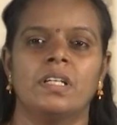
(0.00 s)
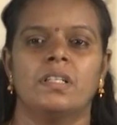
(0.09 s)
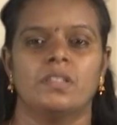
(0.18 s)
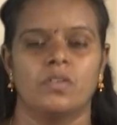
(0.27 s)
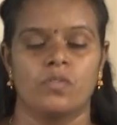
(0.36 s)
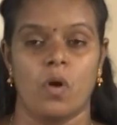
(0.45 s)

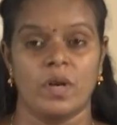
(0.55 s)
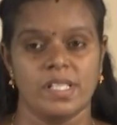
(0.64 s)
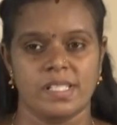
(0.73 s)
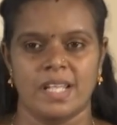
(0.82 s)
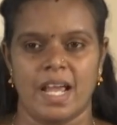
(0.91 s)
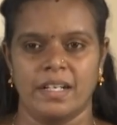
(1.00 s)
the
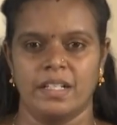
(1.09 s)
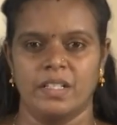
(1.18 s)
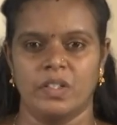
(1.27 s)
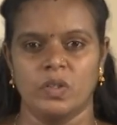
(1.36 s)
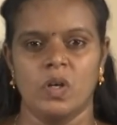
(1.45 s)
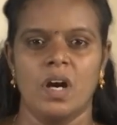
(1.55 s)
forest land
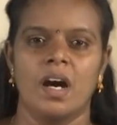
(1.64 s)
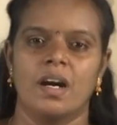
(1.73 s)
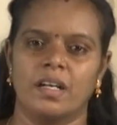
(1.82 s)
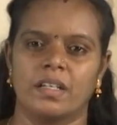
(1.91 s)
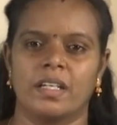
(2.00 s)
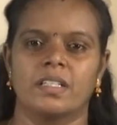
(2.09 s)
into
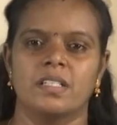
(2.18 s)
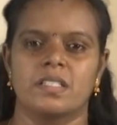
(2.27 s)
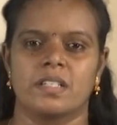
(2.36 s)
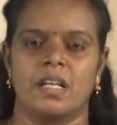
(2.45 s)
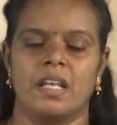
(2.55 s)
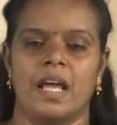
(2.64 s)

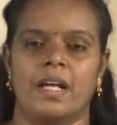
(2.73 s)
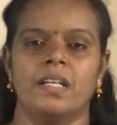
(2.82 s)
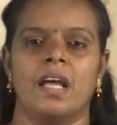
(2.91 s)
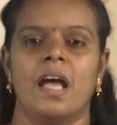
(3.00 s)
agricultural land.